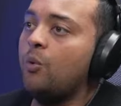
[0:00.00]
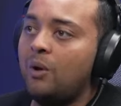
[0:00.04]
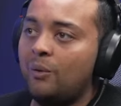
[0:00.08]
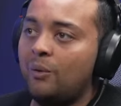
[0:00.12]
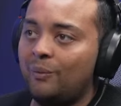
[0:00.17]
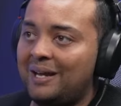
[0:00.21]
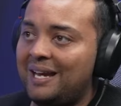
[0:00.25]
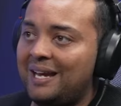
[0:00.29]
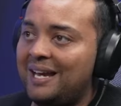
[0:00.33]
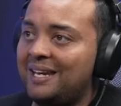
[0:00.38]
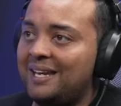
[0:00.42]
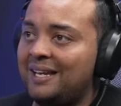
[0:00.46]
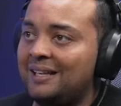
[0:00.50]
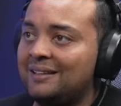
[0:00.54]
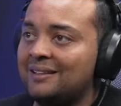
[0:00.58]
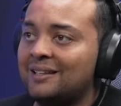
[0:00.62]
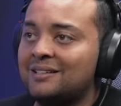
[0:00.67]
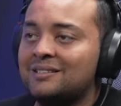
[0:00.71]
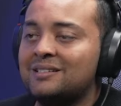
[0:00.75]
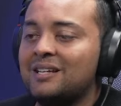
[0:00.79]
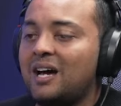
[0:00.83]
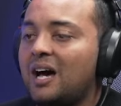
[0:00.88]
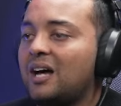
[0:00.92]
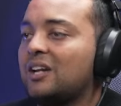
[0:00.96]
where we're heading. The
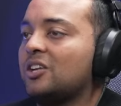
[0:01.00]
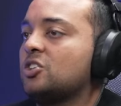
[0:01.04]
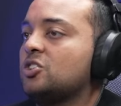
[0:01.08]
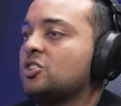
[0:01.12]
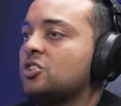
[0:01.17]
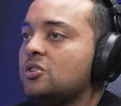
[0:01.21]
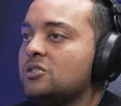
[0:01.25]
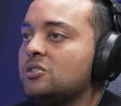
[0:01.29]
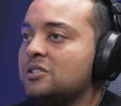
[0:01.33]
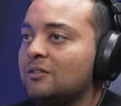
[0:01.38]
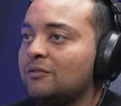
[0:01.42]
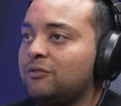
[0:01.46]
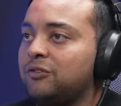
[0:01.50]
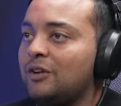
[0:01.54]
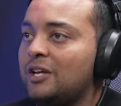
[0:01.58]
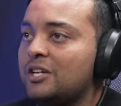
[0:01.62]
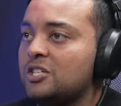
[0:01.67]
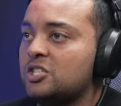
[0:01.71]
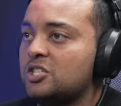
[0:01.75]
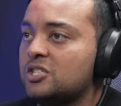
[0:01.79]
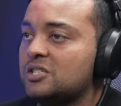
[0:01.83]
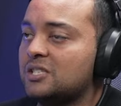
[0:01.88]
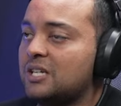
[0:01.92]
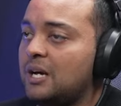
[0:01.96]
data shows
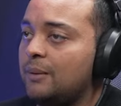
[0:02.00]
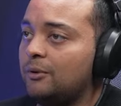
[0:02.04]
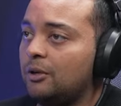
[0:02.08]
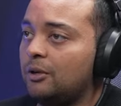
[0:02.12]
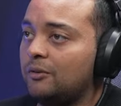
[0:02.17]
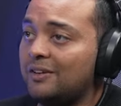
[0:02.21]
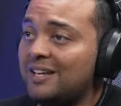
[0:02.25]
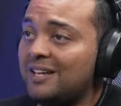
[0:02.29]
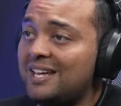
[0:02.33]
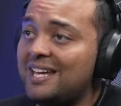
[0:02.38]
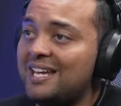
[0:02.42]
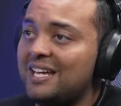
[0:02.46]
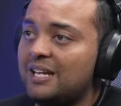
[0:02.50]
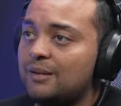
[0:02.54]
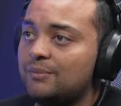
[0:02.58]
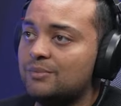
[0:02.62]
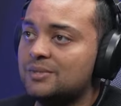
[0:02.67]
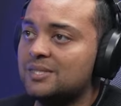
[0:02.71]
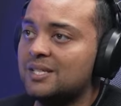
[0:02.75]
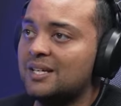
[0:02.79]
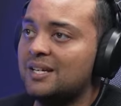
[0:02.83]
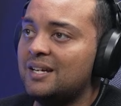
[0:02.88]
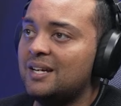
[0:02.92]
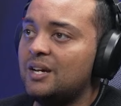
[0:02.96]
inflation's coming off
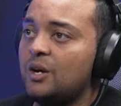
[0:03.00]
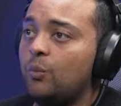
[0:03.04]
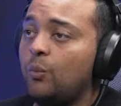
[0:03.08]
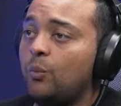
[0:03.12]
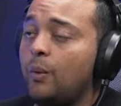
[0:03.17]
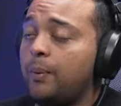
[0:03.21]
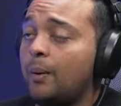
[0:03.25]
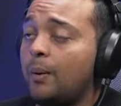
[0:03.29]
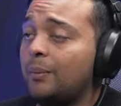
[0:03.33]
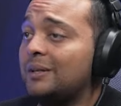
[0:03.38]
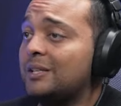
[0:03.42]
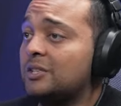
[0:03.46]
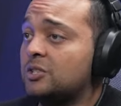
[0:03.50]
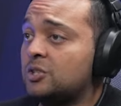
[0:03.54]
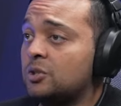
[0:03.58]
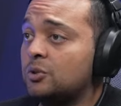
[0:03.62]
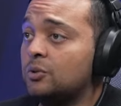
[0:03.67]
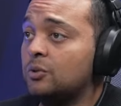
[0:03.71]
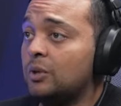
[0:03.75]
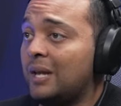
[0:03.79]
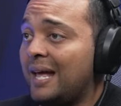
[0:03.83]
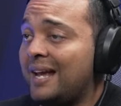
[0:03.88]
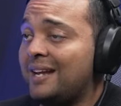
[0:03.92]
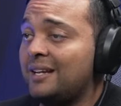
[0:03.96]
heaps. We're probably
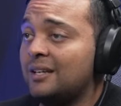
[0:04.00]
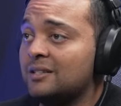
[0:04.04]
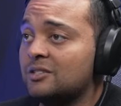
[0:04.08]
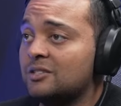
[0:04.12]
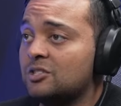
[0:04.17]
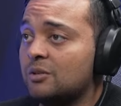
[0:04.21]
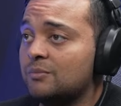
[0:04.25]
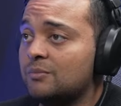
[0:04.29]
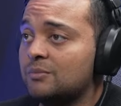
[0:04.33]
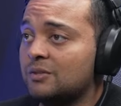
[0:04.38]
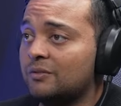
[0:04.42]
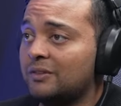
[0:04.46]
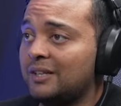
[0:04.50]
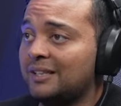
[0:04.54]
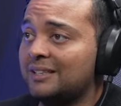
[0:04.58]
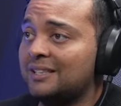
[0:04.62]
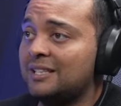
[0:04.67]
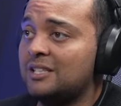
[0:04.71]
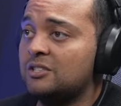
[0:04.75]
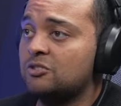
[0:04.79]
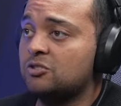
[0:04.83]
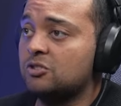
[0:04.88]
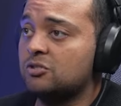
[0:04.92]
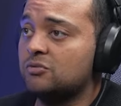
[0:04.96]
too late in terms of like the
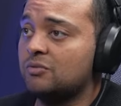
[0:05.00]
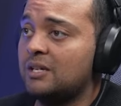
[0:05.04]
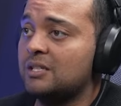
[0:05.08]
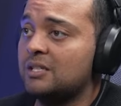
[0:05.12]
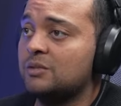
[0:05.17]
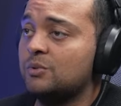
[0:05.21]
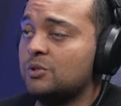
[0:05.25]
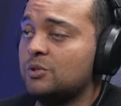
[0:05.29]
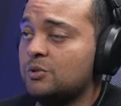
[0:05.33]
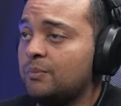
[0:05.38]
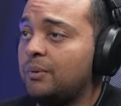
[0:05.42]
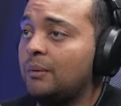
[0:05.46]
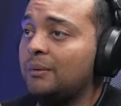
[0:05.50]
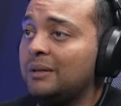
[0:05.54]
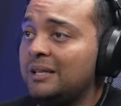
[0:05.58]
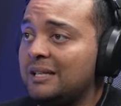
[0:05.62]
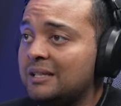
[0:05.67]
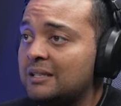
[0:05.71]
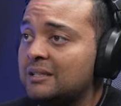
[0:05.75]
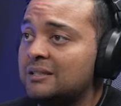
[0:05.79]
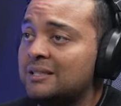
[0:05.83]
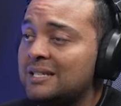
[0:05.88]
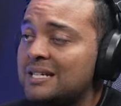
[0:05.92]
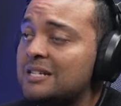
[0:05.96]
interest rates. We should
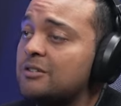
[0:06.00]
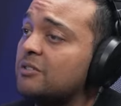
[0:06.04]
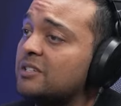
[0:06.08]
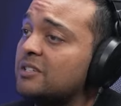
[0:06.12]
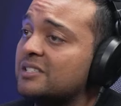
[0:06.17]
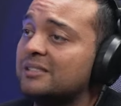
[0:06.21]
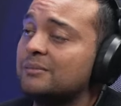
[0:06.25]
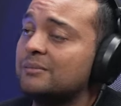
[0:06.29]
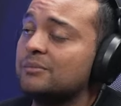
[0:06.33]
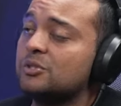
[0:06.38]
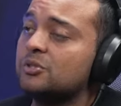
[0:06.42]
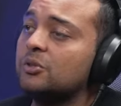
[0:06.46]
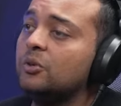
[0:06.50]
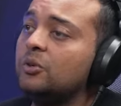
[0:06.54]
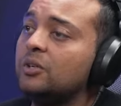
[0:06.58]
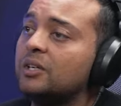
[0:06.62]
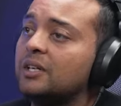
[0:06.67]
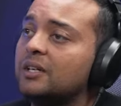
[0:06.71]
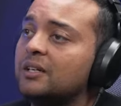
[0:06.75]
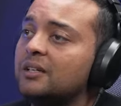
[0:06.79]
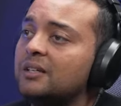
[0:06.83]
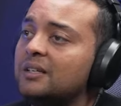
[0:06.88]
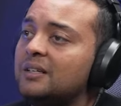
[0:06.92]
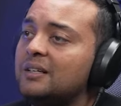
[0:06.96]
probably decrease them
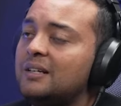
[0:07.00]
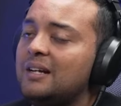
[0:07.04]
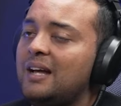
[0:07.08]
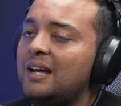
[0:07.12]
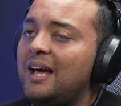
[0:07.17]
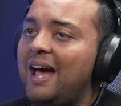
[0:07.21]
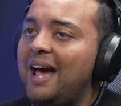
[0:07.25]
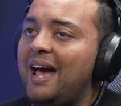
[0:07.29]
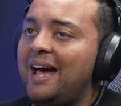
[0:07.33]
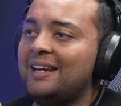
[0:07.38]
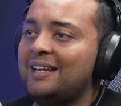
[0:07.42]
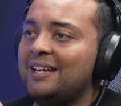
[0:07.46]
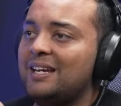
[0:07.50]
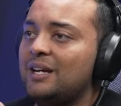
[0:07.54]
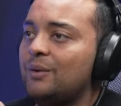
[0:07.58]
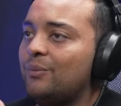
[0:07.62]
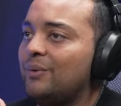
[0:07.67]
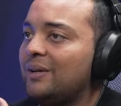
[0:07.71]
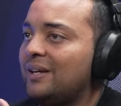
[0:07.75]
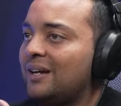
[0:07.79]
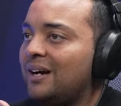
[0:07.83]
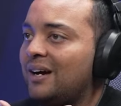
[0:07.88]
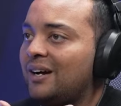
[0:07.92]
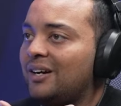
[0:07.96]
sooner. And here
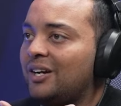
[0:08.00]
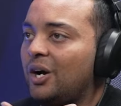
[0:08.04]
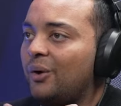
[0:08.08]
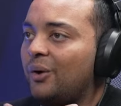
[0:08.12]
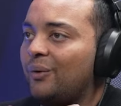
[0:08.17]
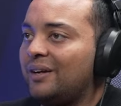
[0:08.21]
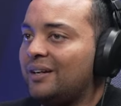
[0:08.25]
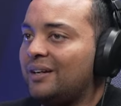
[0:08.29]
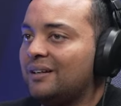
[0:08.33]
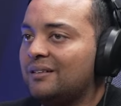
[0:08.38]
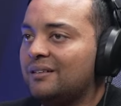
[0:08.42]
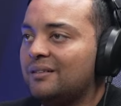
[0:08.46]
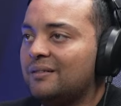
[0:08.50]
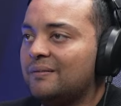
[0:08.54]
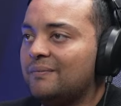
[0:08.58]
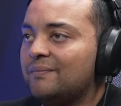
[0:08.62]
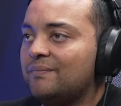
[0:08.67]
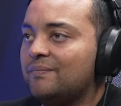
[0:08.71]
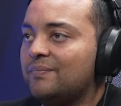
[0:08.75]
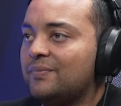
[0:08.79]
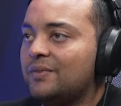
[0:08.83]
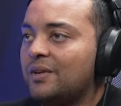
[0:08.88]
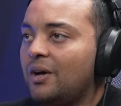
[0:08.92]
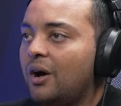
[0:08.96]
we are going,
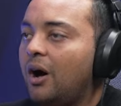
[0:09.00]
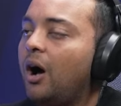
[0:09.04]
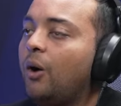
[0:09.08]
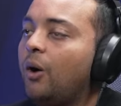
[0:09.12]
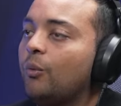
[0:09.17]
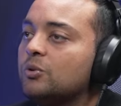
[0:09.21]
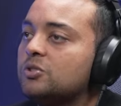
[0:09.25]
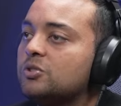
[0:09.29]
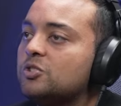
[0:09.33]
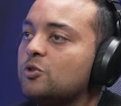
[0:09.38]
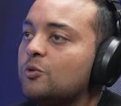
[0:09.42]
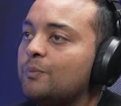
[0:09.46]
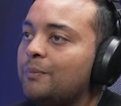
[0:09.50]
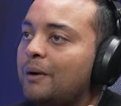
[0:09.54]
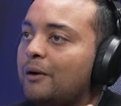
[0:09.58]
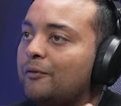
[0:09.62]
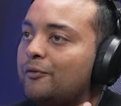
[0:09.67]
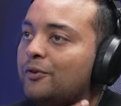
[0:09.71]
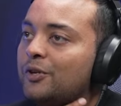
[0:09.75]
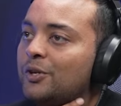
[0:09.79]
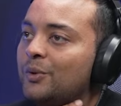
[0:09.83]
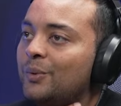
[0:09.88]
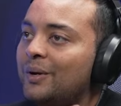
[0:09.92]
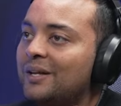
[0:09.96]
oh, we'll still
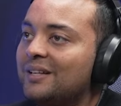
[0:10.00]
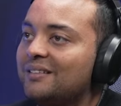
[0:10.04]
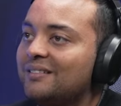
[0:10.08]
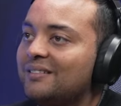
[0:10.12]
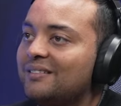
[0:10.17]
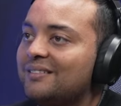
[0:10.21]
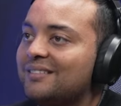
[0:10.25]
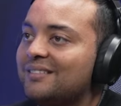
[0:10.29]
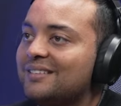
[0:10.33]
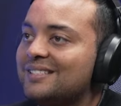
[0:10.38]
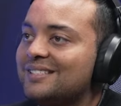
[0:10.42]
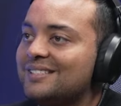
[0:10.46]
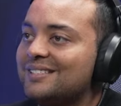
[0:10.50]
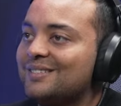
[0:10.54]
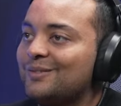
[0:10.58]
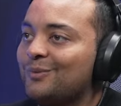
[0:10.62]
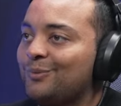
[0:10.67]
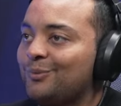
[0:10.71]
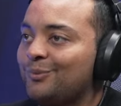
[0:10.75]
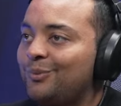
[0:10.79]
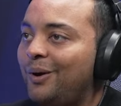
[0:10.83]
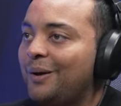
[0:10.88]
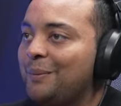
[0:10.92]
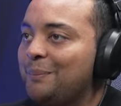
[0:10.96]
buffer you at
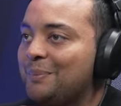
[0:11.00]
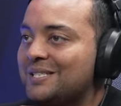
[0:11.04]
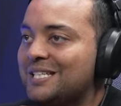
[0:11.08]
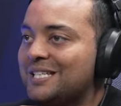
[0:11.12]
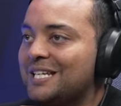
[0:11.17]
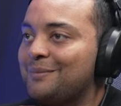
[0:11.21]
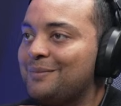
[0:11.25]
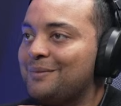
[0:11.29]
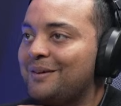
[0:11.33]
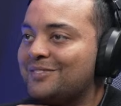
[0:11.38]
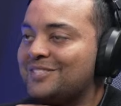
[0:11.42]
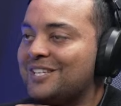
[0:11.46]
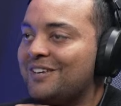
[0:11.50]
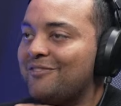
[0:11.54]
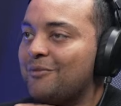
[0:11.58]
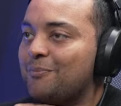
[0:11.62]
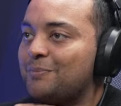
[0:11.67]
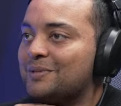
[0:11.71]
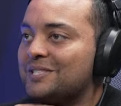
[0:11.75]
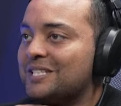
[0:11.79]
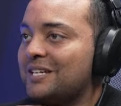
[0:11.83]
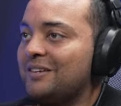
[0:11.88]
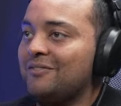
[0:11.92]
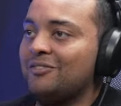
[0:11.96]
1% above
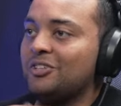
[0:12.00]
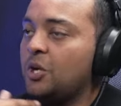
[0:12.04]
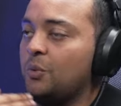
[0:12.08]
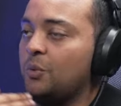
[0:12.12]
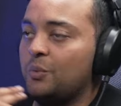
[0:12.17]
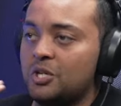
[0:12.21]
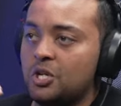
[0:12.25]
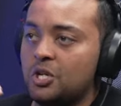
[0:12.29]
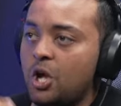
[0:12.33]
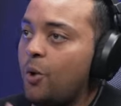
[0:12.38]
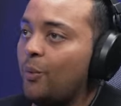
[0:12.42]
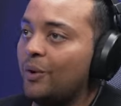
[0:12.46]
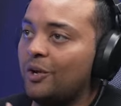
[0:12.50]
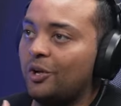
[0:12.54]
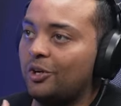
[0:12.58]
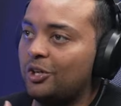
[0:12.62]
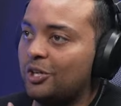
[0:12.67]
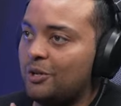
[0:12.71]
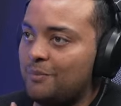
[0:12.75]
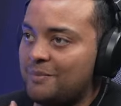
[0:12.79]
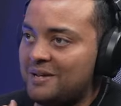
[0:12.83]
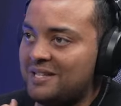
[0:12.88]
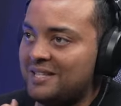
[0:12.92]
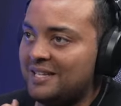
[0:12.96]
7%, even though we know we're not
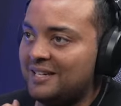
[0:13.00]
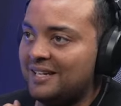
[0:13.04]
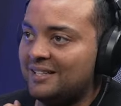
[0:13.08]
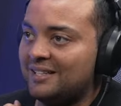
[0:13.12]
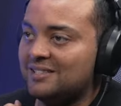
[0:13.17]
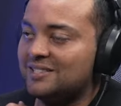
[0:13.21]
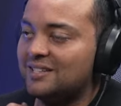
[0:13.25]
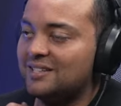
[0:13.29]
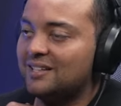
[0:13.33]
going to be there next